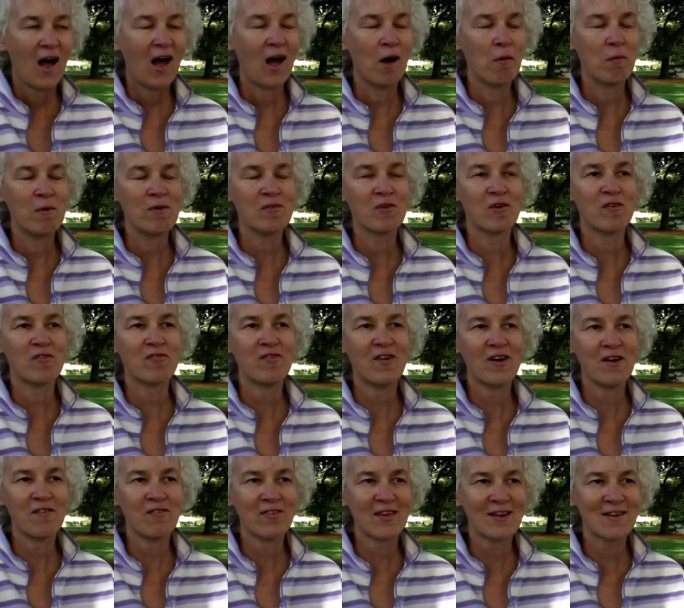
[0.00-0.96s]
Uh, we've
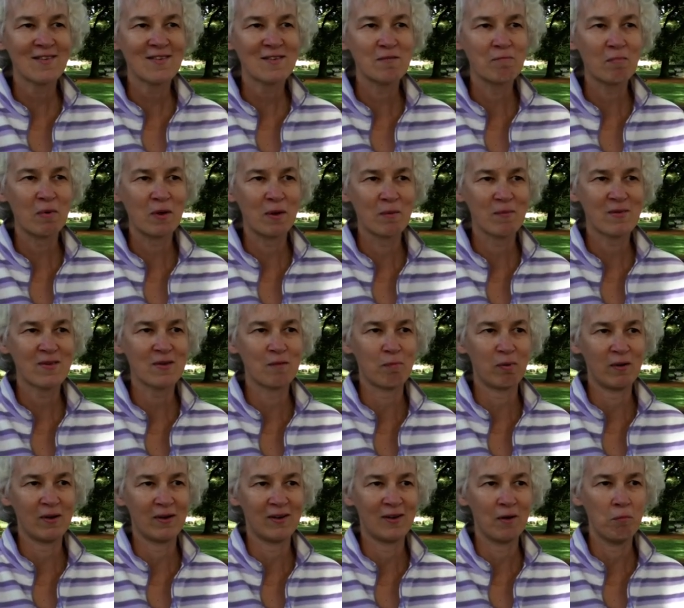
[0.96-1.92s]
got five thousand
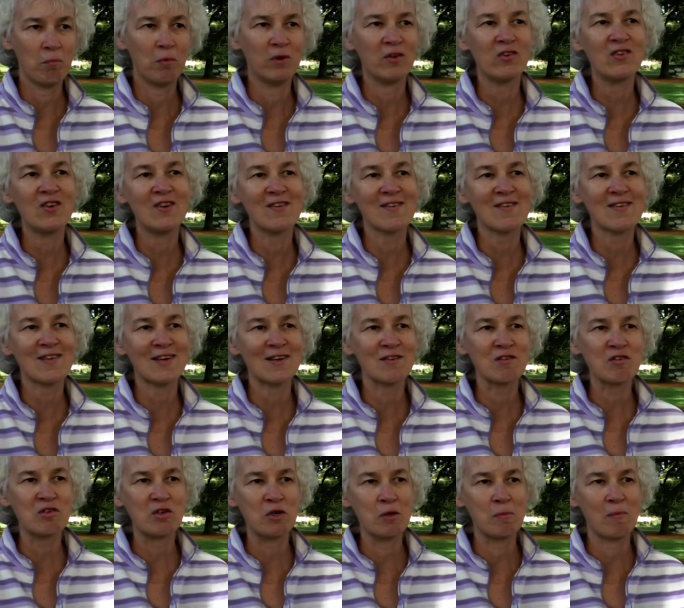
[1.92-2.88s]
bulbs to plant, which didn't
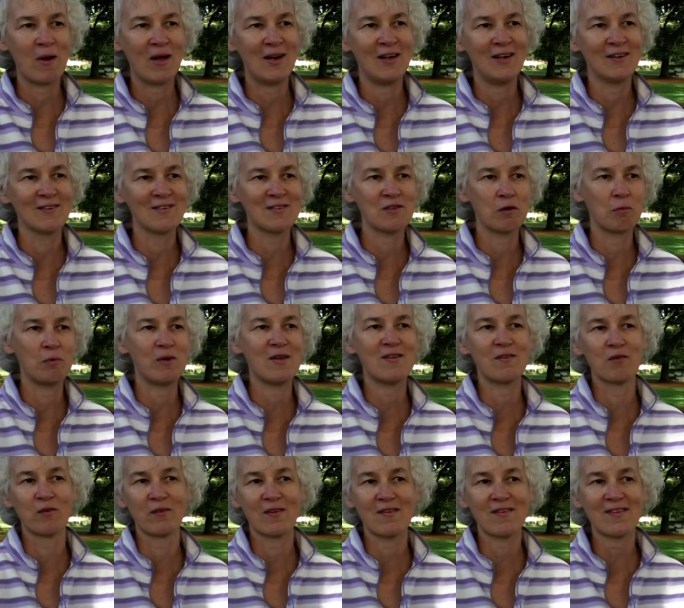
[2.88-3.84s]
sound too many until
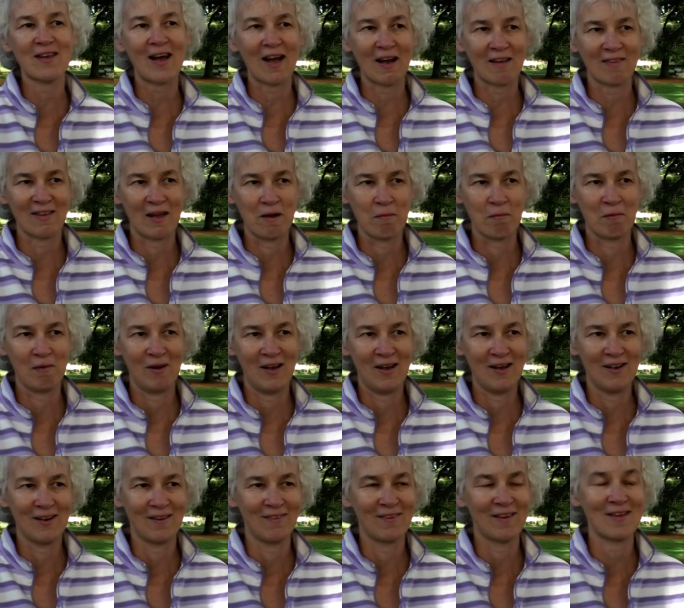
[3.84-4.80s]
we saw the sack they
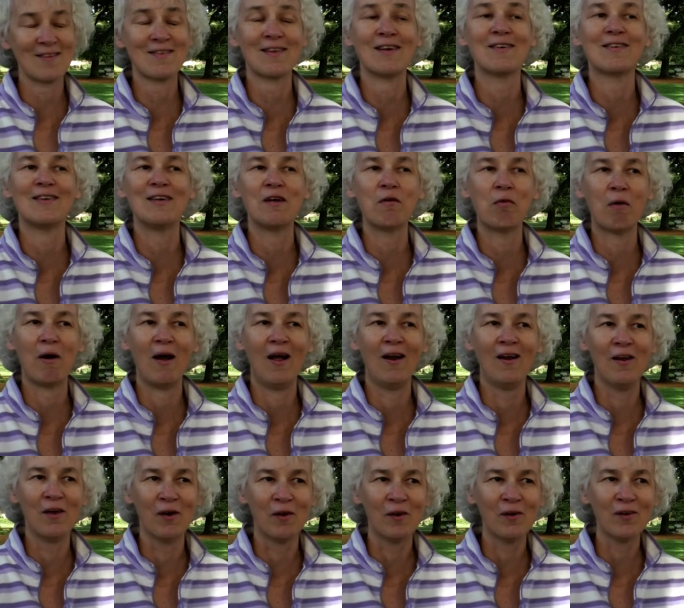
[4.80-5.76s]
were in, and that's actually
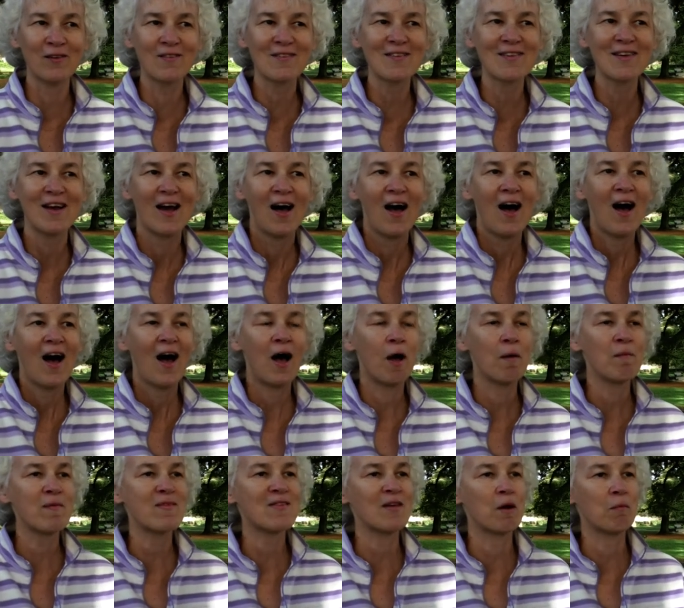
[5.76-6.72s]
quite a lot.
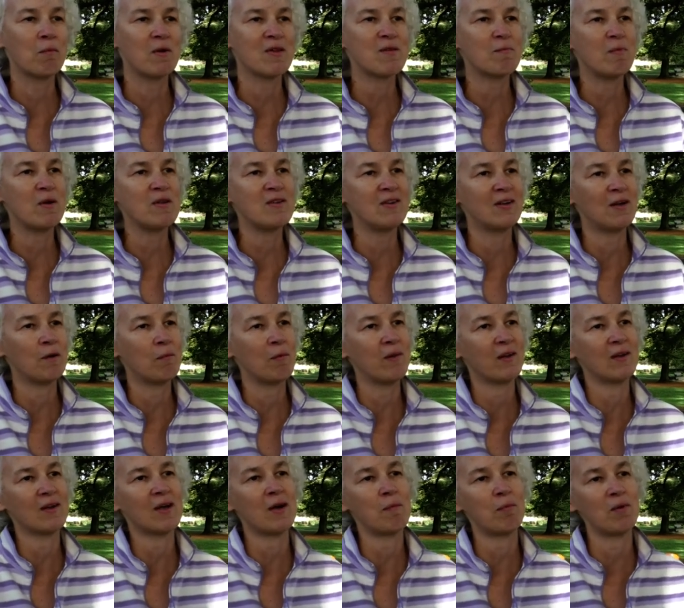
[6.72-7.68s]
Um, so we're splitting
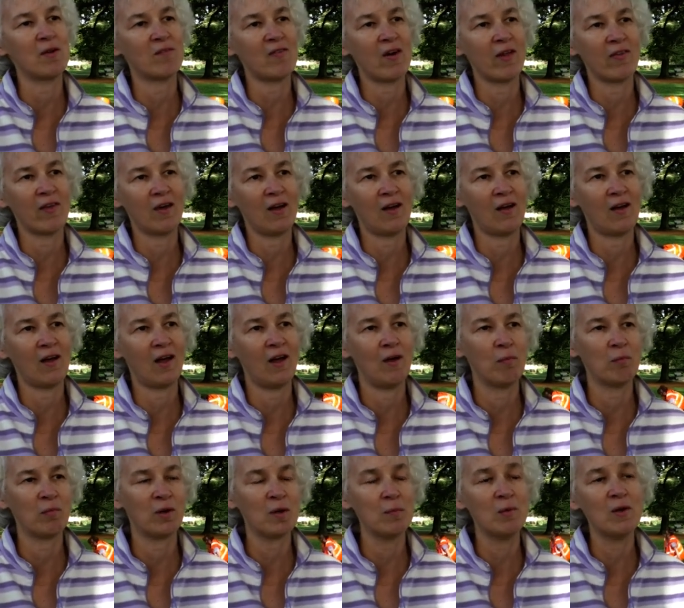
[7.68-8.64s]
it with a couple of
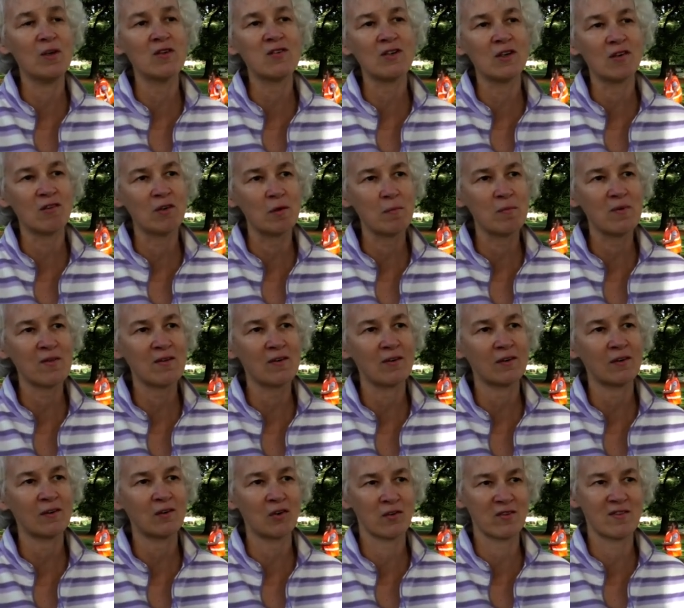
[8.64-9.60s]
other um, community
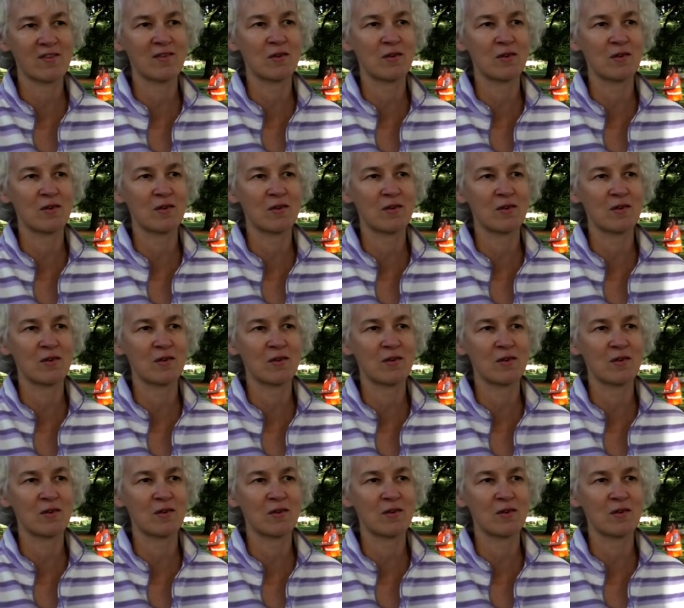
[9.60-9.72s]
groups across